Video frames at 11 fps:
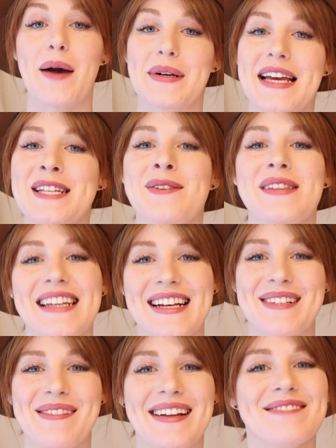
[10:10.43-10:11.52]
I will catch you in the
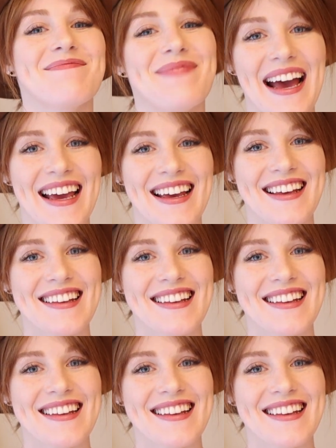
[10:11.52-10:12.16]
next one. Bye.